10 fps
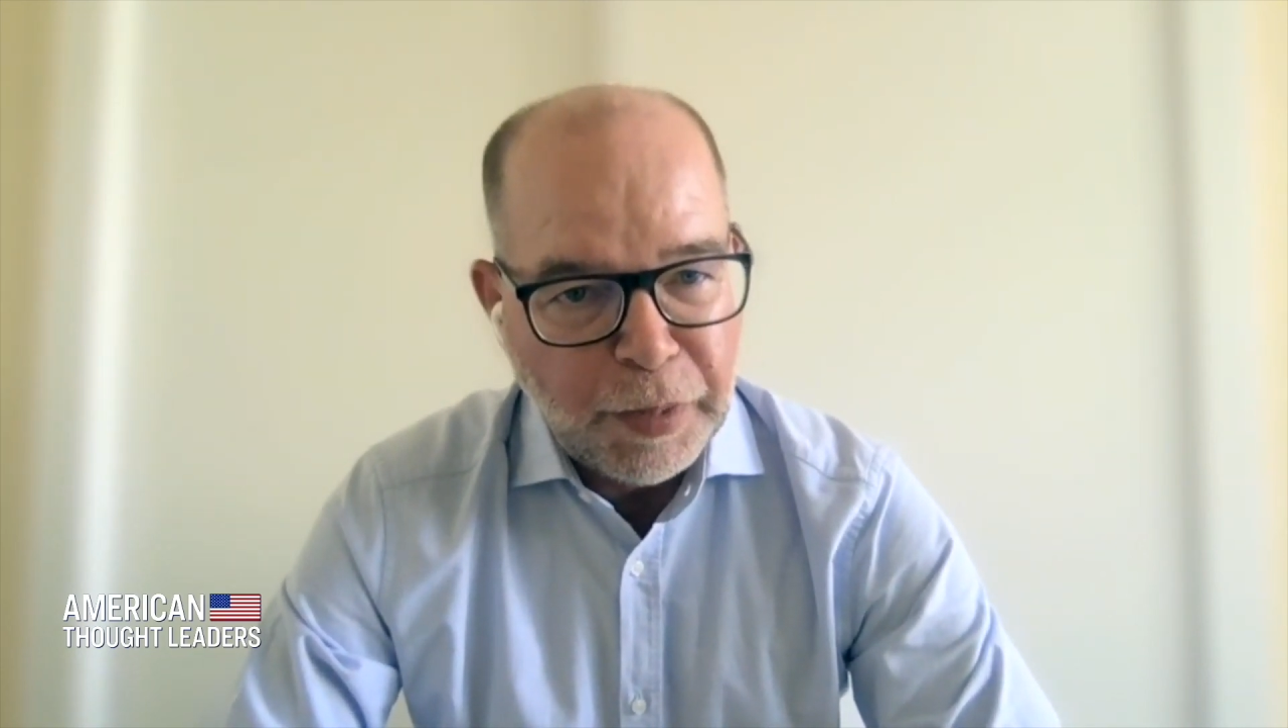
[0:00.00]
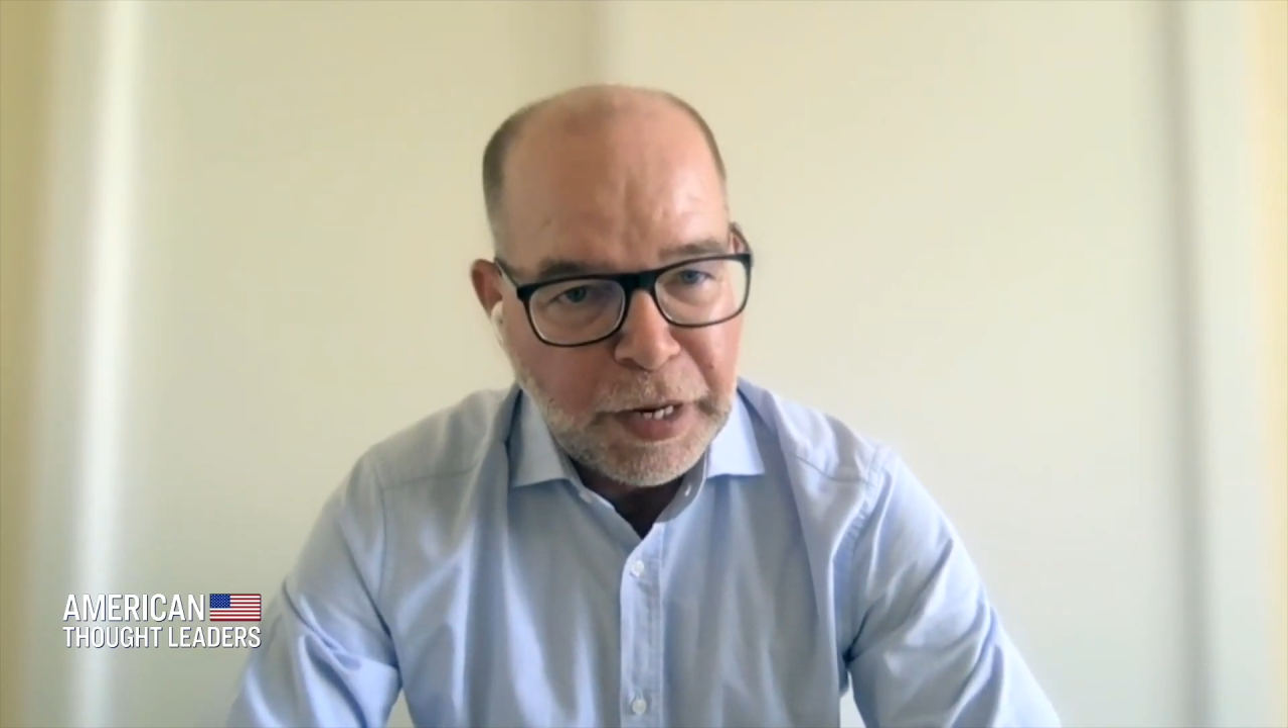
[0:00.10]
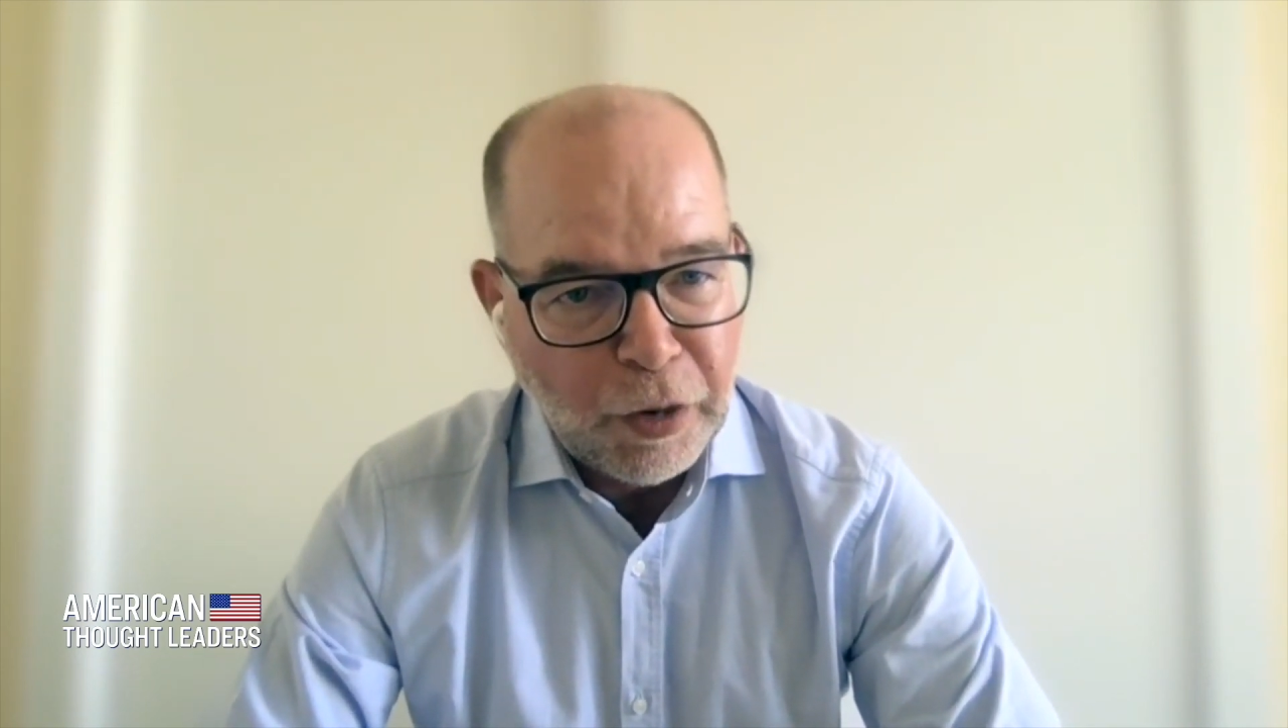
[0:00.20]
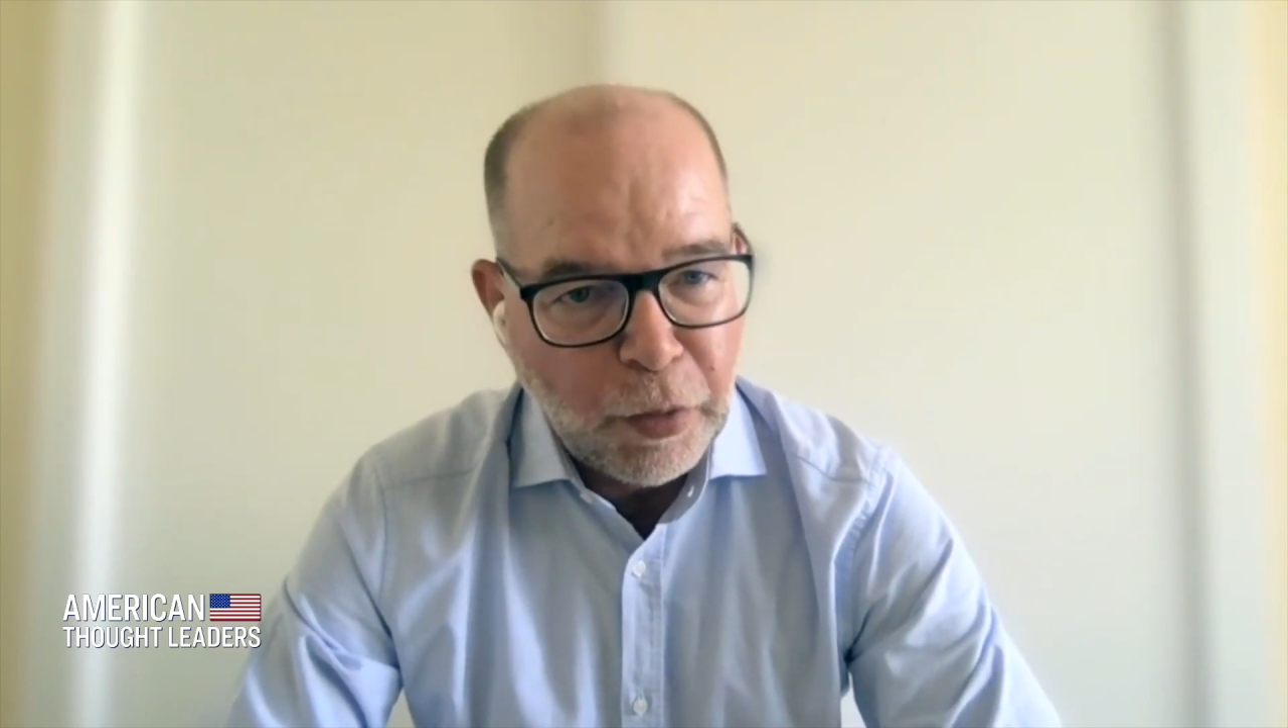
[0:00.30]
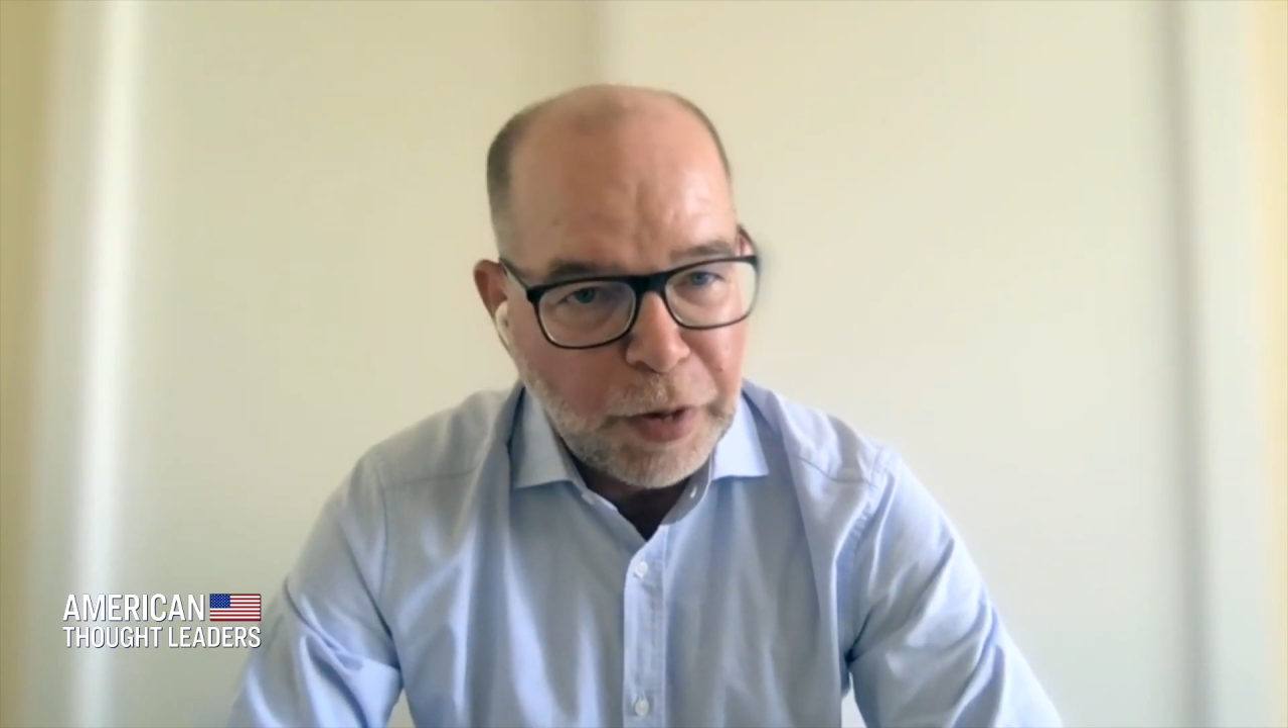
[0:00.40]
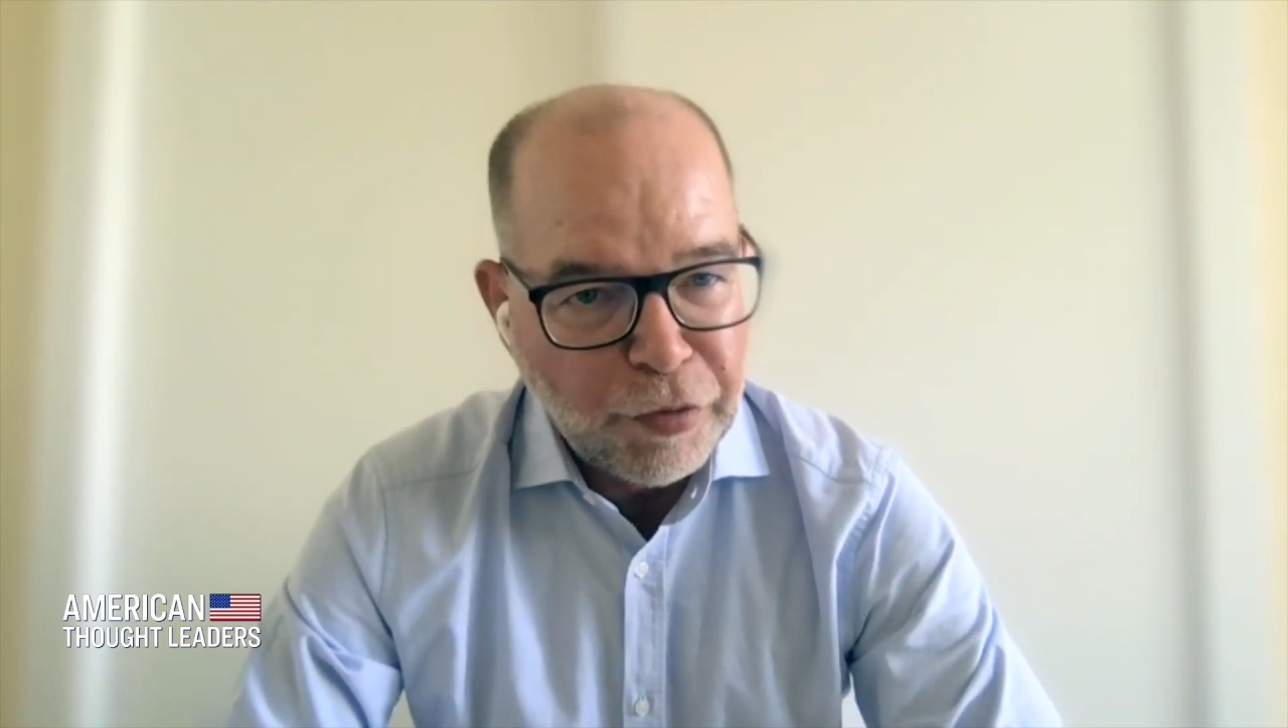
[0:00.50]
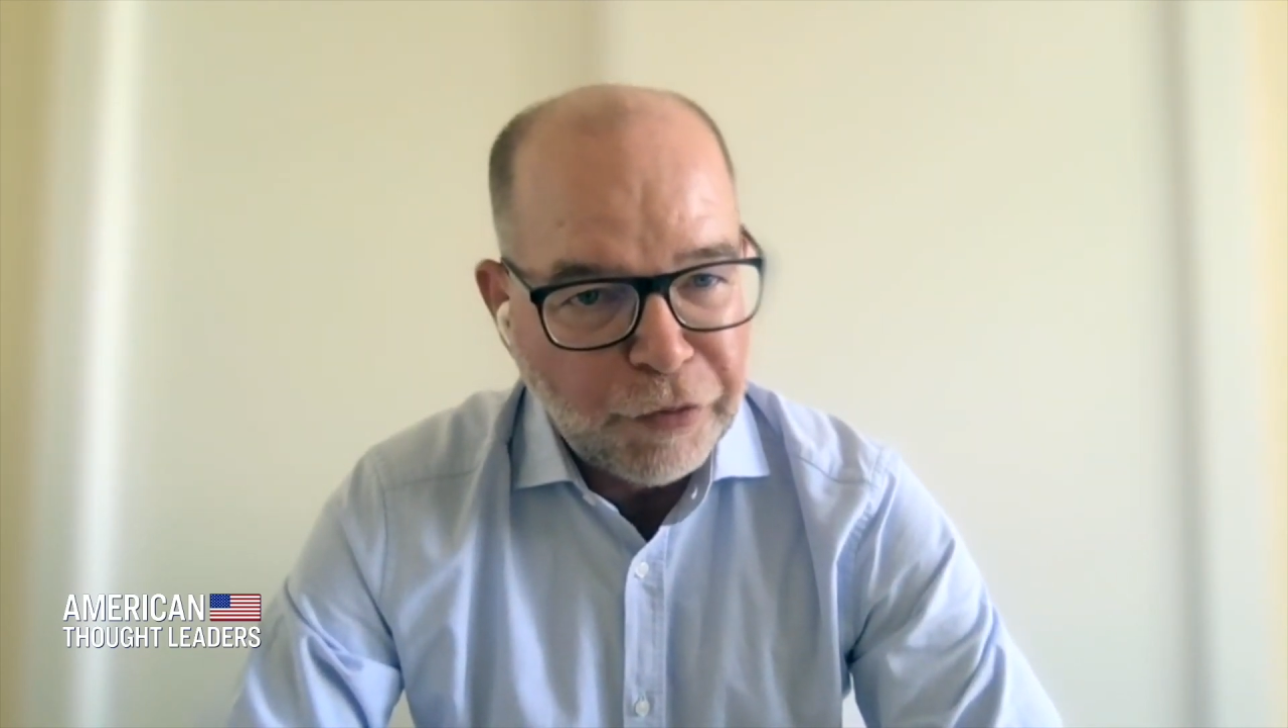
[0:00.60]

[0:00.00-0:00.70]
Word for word: you know the rest